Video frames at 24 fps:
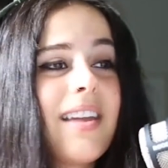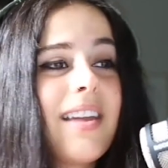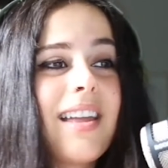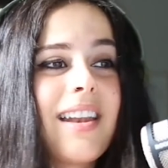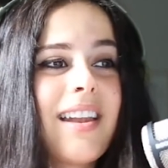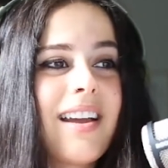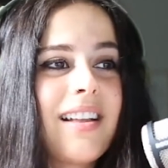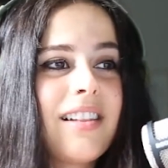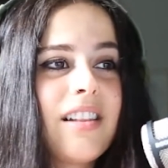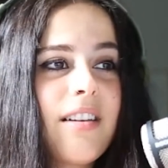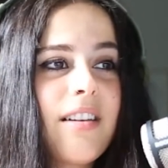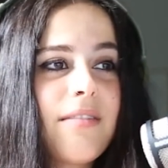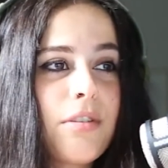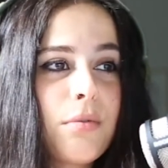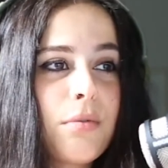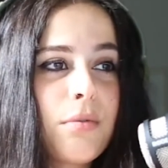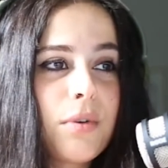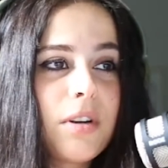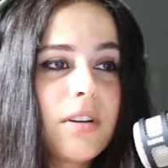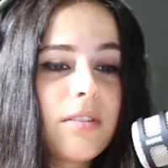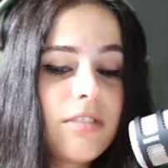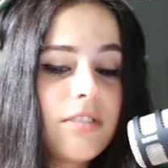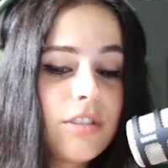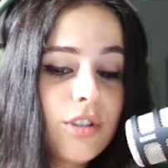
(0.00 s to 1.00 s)
And I love the
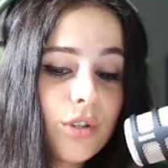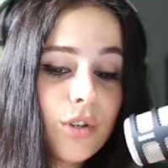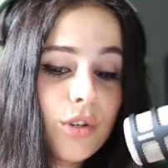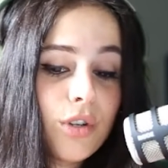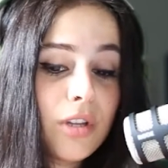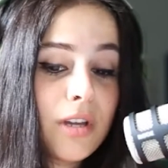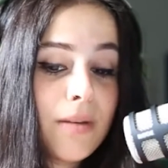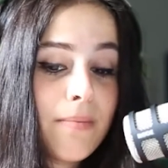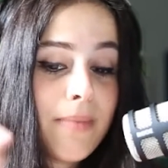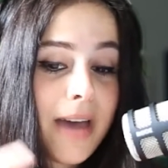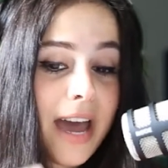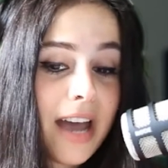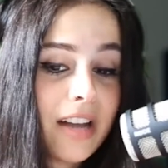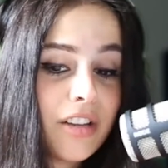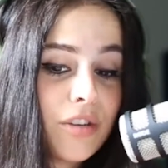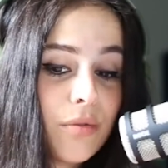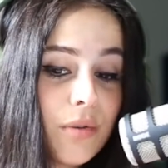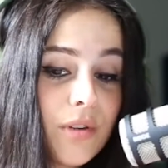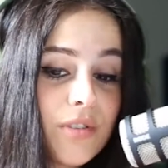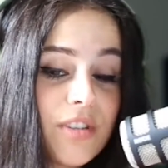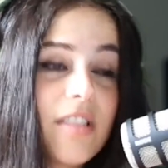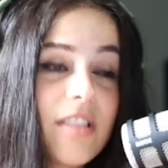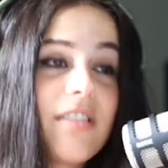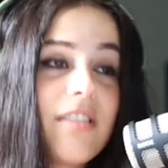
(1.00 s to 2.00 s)
word circling back to
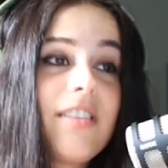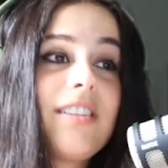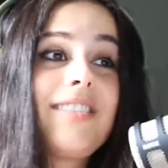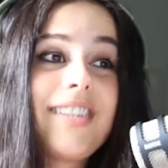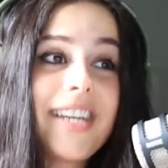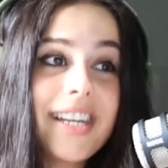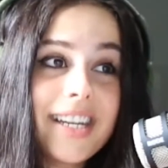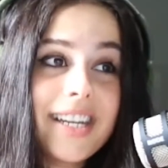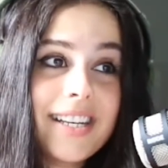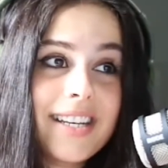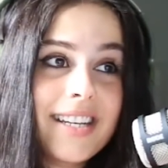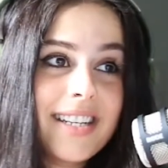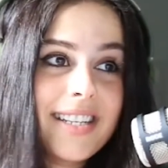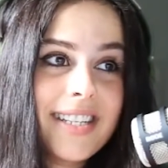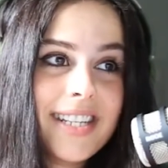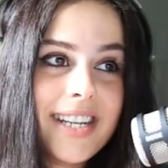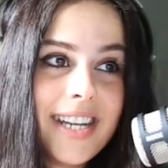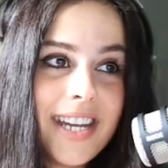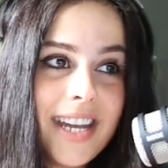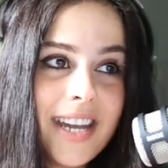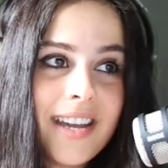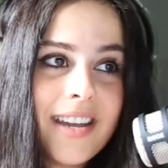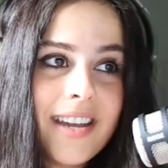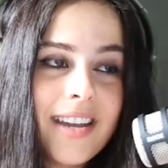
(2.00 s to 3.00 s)
what you said, the
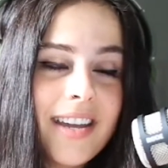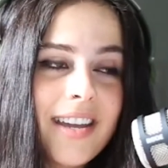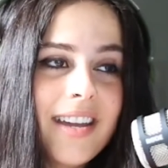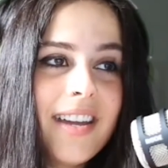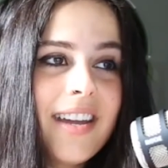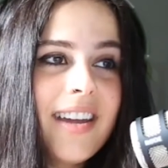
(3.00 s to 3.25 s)
dignity